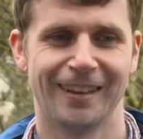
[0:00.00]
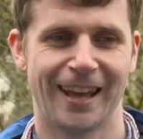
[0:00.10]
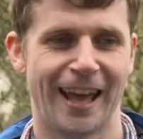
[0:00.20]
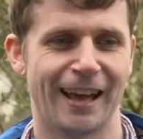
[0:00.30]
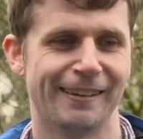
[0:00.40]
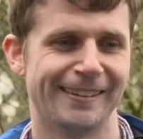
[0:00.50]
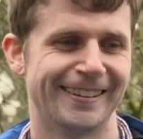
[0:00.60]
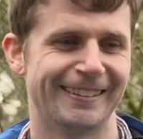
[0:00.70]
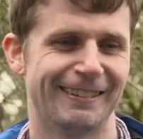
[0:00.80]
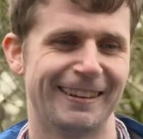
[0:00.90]
yeah,
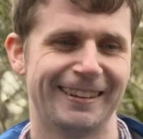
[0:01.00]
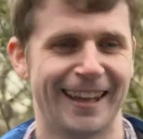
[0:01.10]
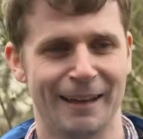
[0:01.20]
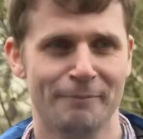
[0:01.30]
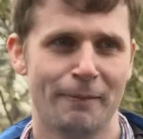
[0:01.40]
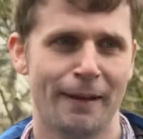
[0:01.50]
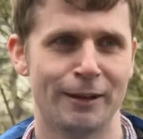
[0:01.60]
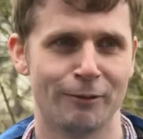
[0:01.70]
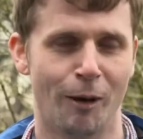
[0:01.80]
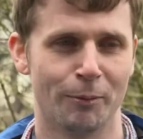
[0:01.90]
uh, well, yeah, penny
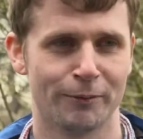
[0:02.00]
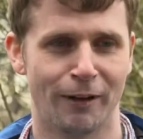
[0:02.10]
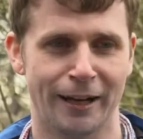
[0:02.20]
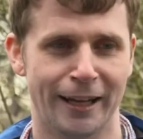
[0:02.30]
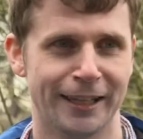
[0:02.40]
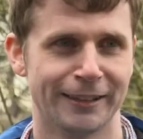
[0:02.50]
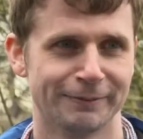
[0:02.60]
dropped finally.